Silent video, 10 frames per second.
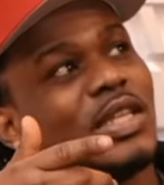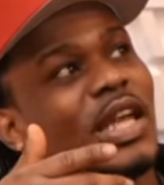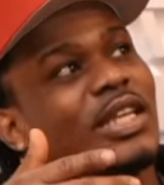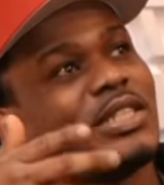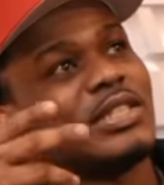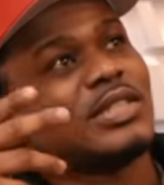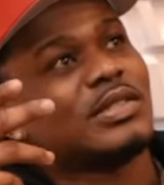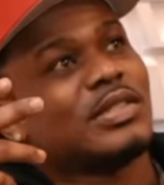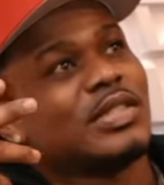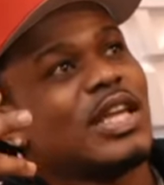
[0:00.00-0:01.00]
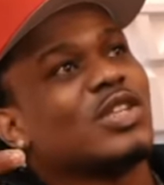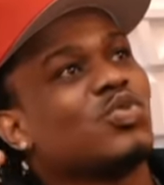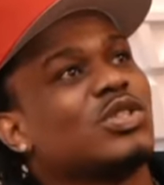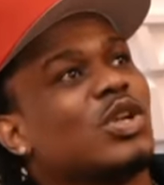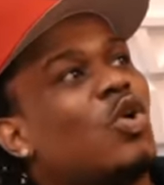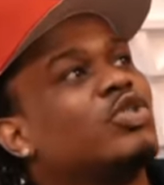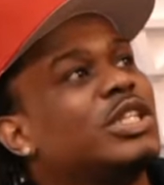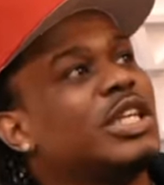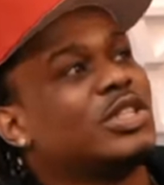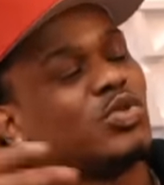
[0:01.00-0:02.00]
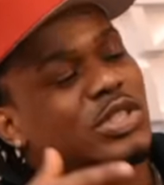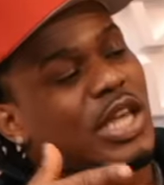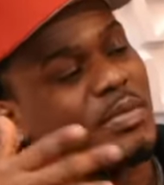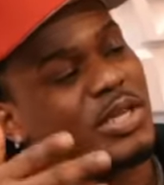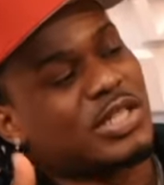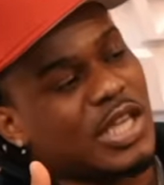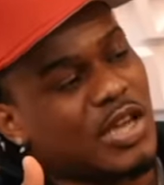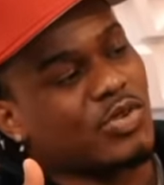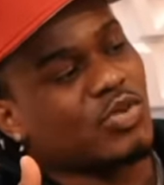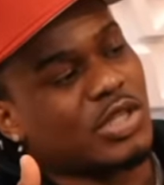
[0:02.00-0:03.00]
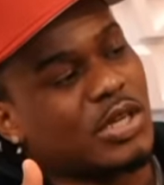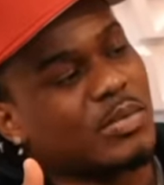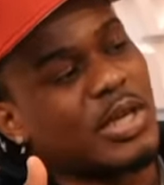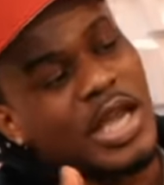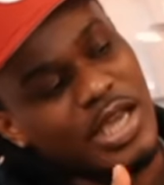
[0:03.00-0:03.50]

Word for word: niggas Niggas was older niggas was able to tell you something,